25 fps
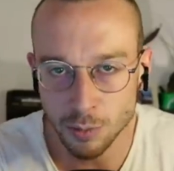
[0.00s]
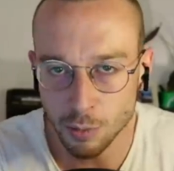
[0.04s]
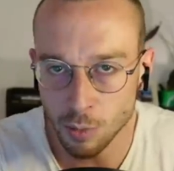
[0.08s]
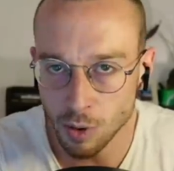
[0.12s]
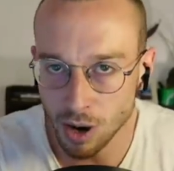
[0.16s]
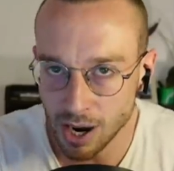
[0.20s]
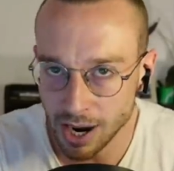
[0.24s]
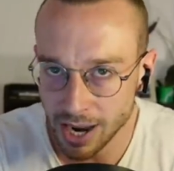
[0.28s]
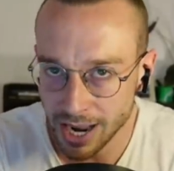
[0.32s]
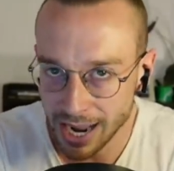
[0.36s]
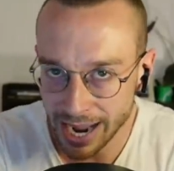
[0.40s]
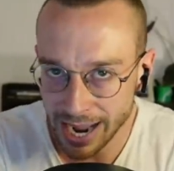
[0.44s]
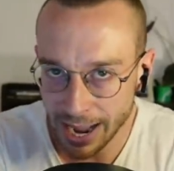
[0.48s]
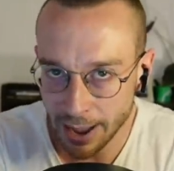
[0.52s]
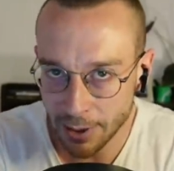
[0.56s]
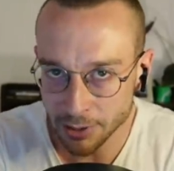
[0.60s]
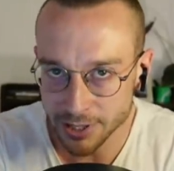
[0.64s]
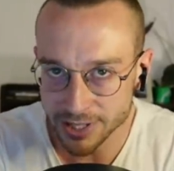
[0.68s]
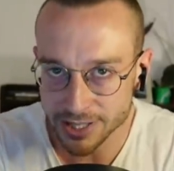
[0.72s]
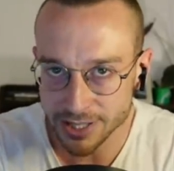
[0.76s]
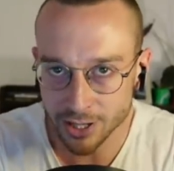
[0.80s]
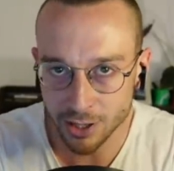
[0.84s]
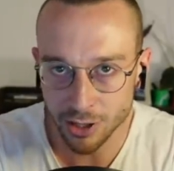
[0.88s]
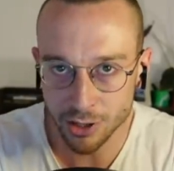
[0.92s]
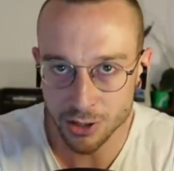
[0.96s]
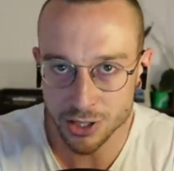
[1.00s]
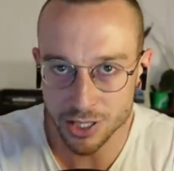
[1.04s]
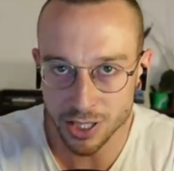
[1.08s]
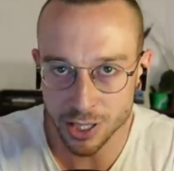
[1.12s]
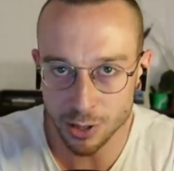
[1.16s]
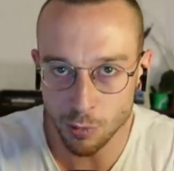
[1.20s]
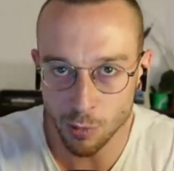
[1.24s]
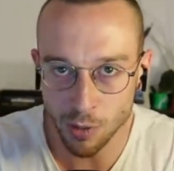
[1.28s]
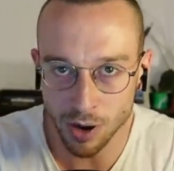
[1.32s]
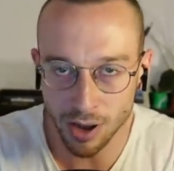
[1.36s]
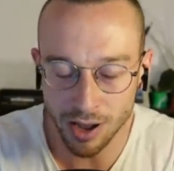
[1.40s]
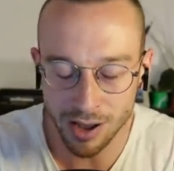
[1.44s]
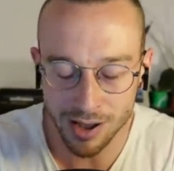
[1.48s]
Why? How does the logic
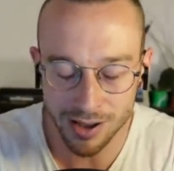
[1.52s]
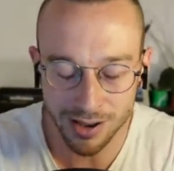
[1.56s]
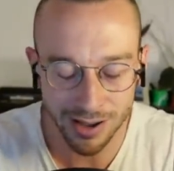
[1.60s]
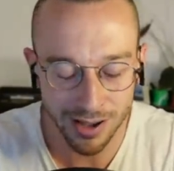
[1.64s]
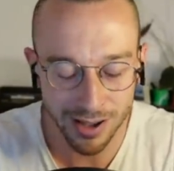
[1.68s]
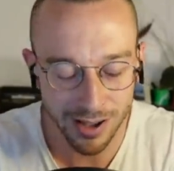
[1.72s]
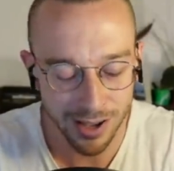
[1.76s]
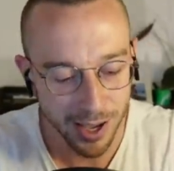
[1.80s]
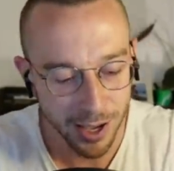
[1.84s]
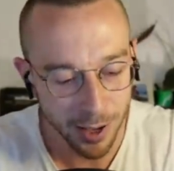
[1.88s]
work?